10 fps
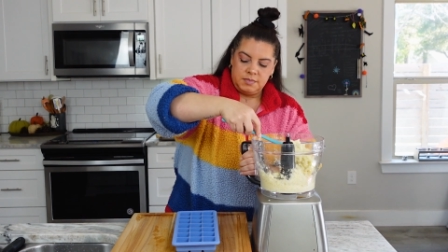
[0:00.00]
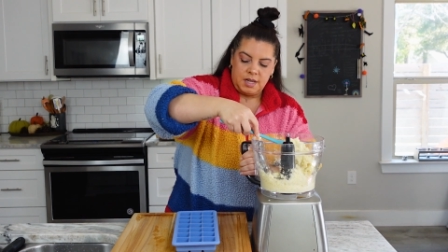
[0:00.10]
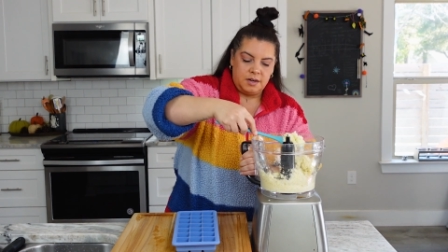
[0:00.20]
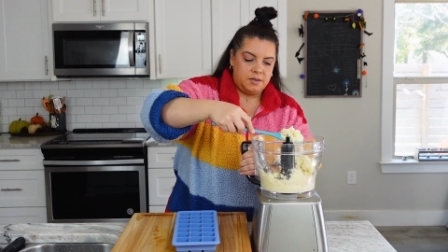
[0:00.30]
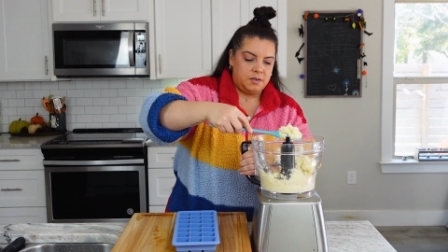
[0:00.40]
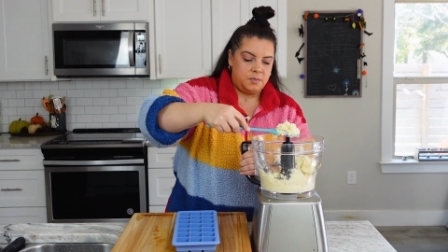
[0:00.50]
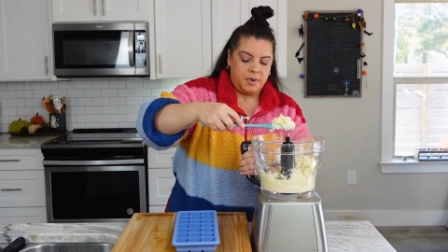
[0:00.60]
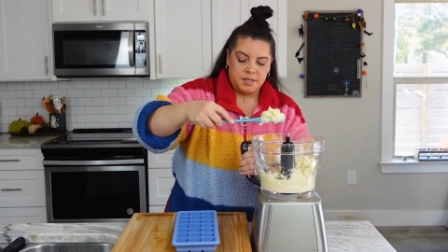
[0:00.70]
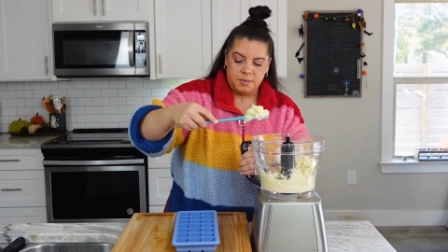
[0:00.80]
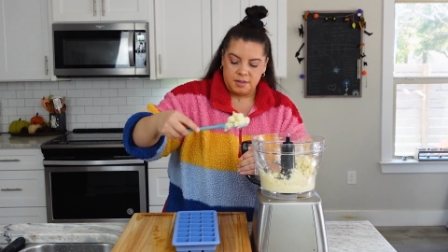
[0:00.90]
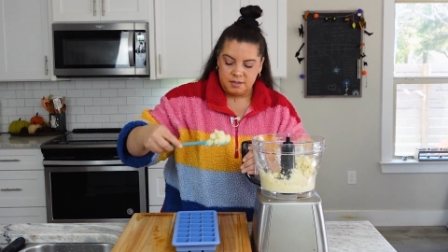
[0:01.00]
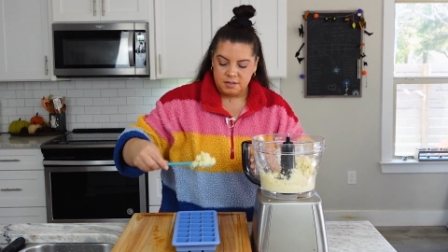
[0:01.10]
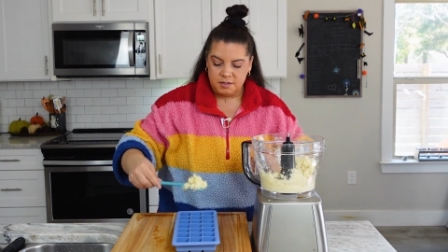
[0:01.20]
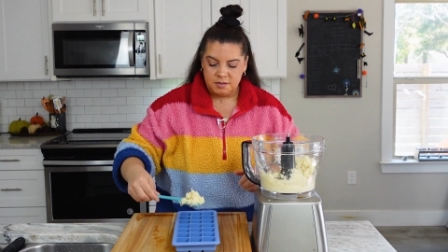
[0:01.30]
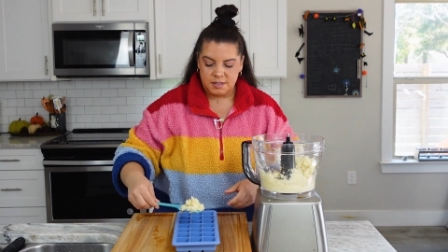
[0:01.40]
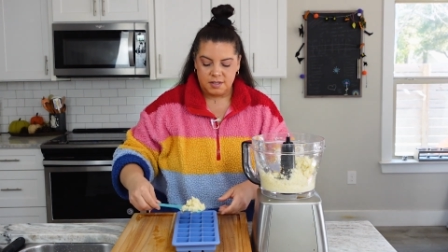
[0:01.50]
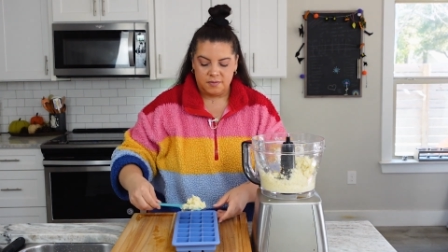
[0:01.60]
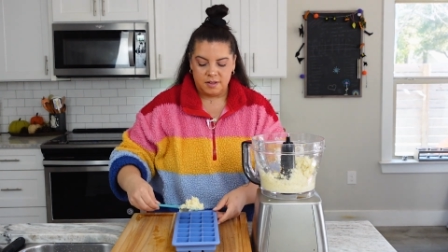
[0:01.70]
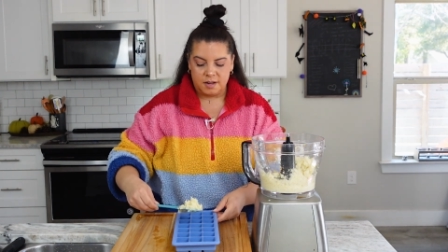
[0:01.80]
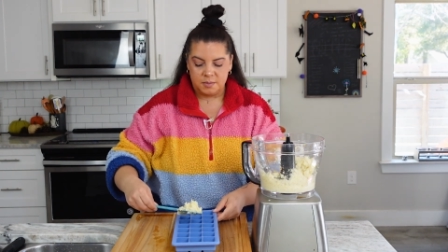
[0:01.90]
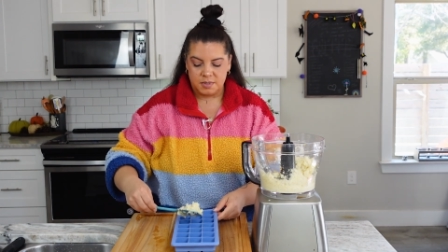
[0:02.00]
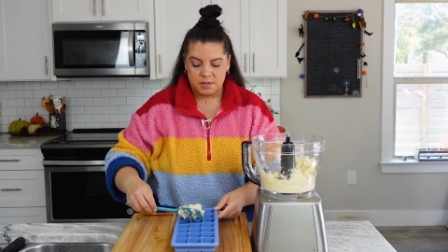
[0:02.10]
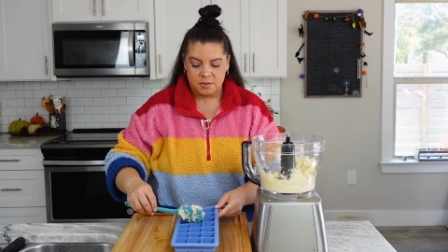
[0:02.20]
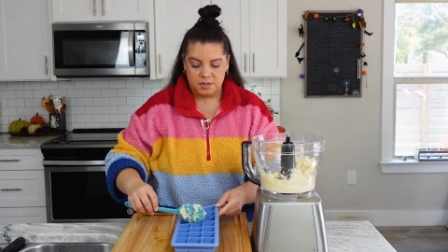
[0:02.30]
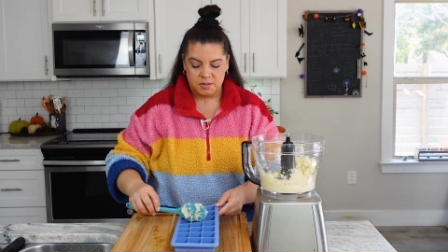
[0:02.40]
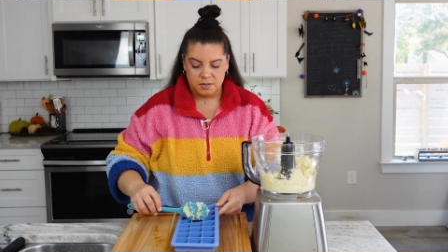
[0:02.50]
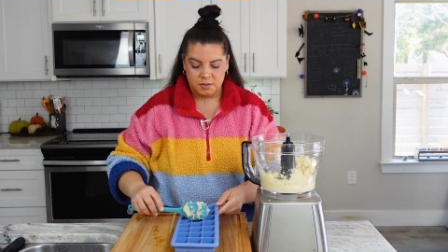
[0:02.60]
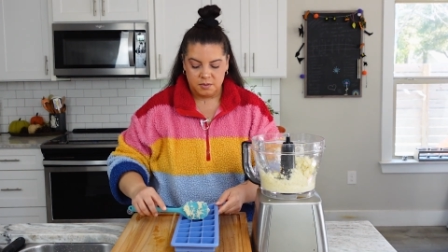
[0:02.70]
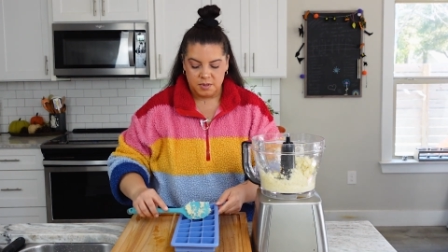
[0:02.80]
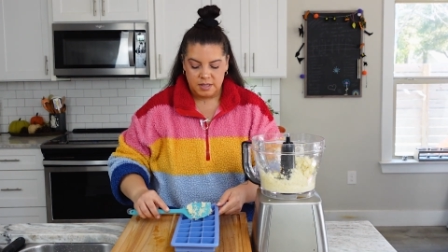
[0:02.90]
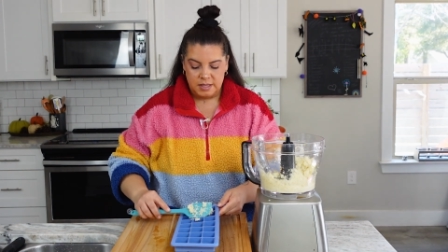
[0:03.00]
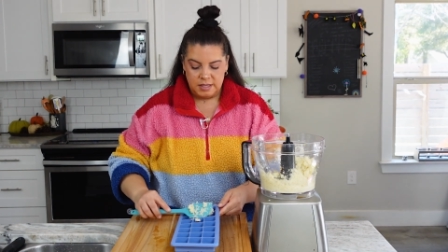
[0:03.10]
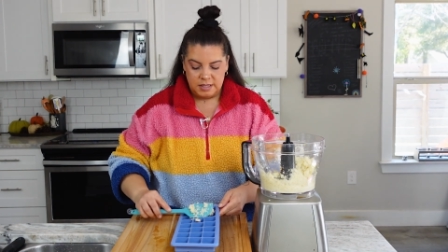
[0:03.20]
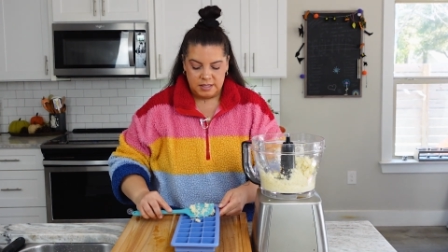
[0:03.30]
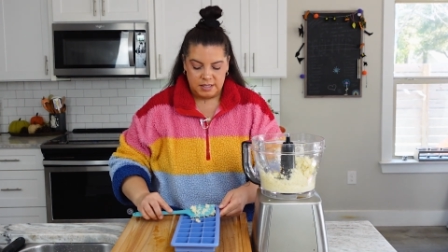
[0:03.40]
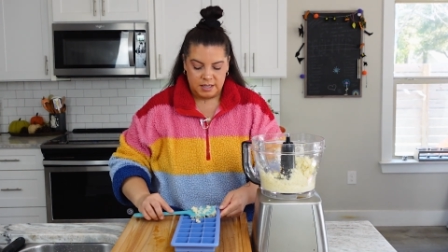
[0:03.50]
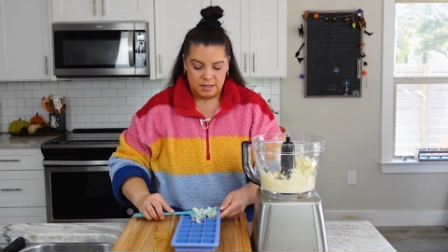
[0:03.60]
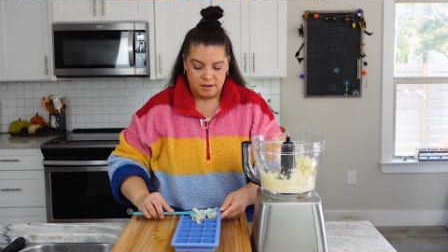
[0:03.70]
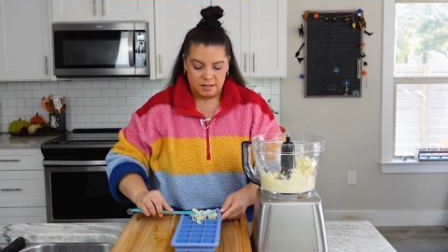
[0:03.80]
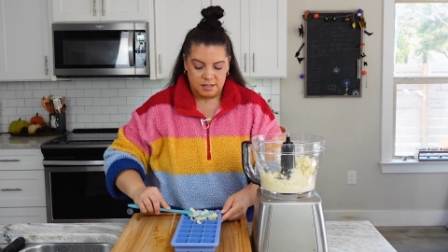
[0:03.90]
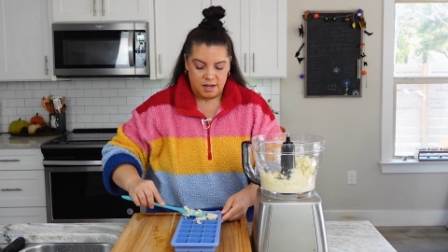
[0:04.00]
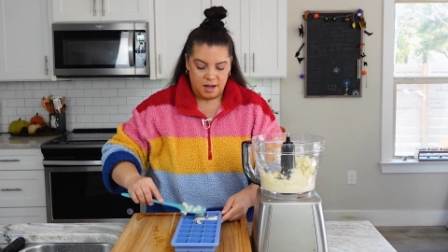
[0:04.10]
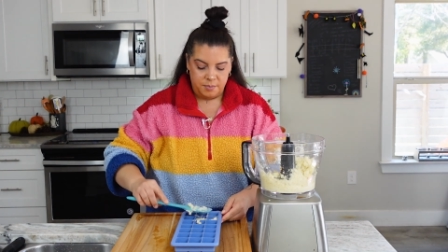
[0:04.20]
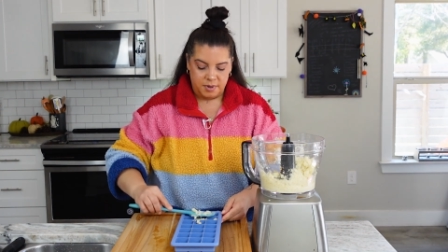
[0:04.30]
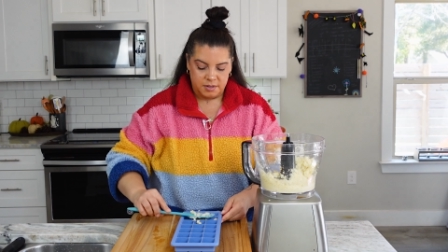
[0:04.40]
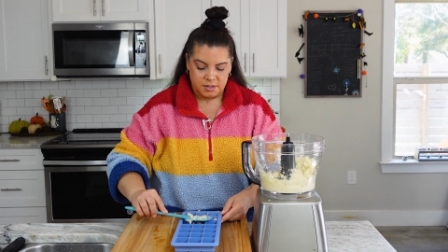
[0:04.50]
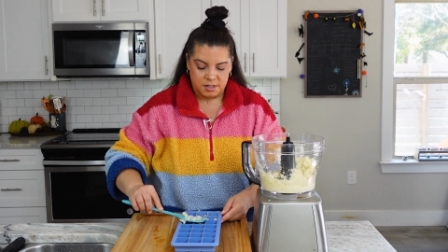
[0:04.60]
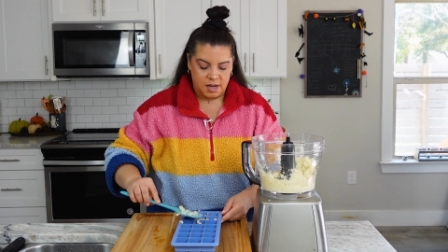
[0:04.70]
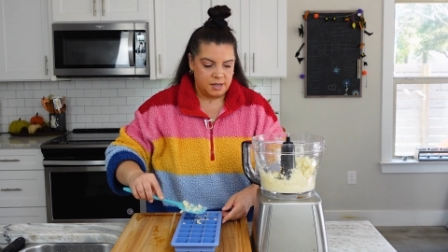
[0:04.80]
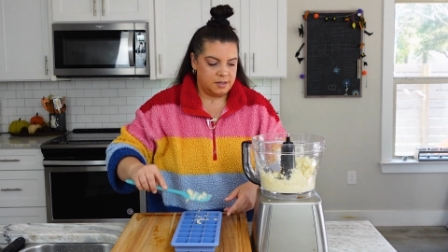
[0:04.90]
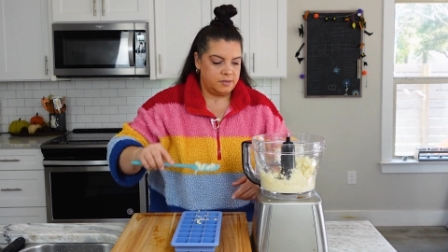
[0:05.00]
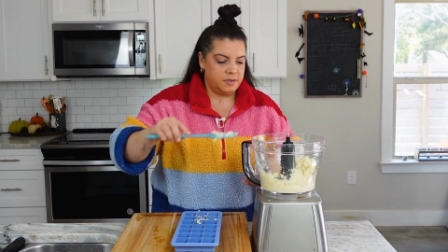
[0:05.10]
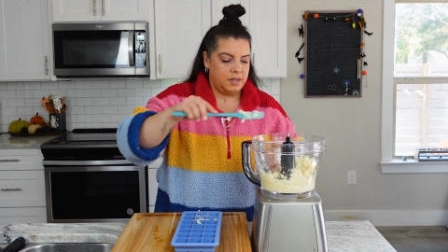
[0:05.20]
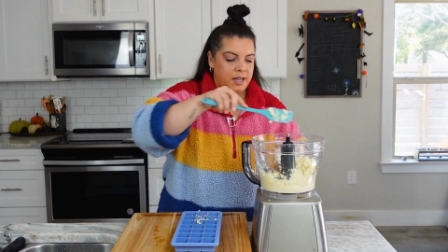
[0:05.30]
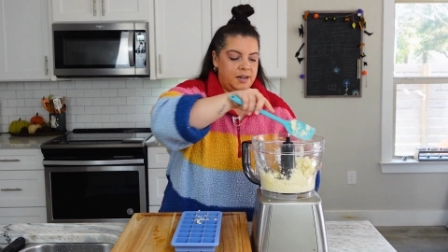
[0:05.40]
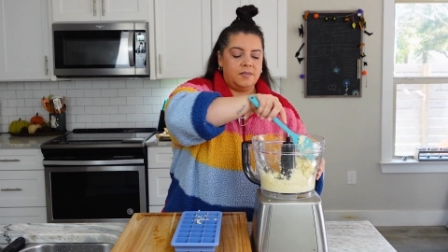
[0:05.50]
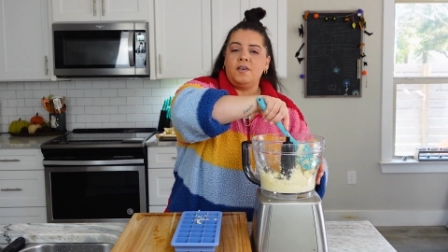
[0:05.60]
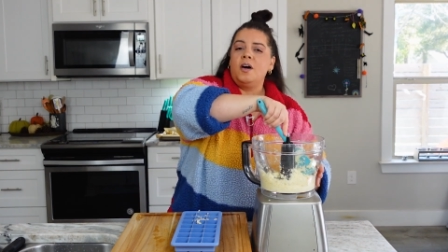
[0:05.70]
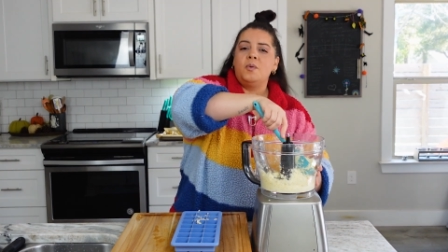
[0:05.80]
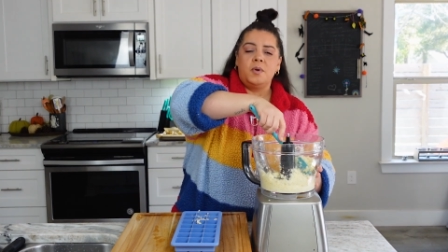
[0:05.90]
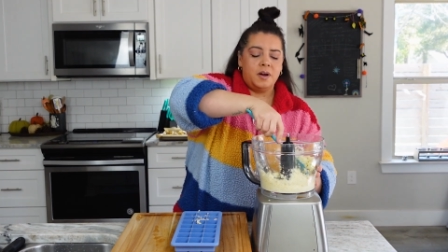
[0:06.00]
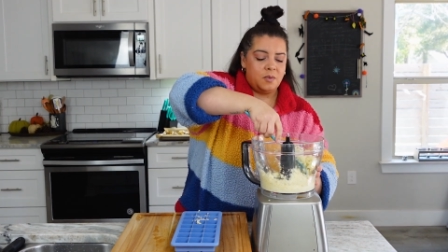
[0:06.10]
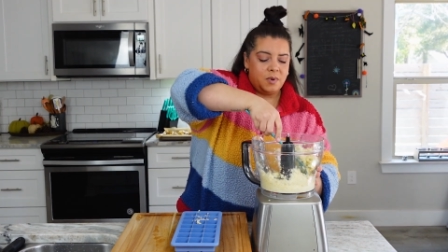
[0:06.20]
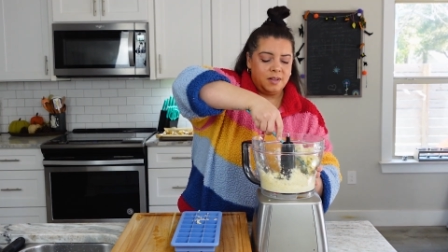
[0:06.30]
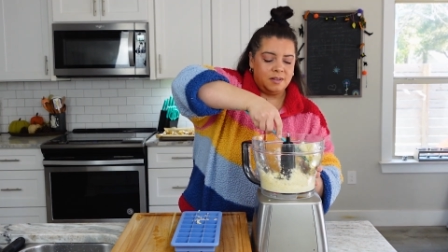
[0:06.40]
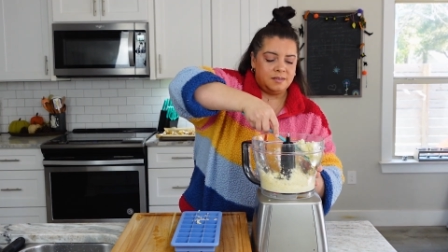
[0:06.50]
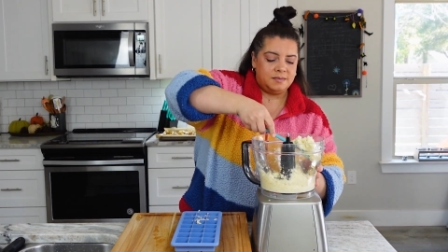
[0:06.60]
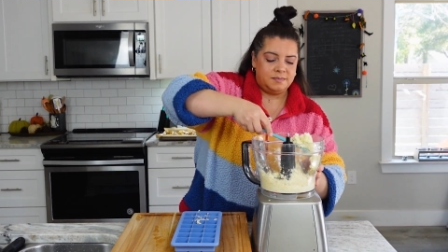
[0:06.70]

I don't know the best method to do this. I feel like I'm just going to stick it on top and just kind of let it fall where it will.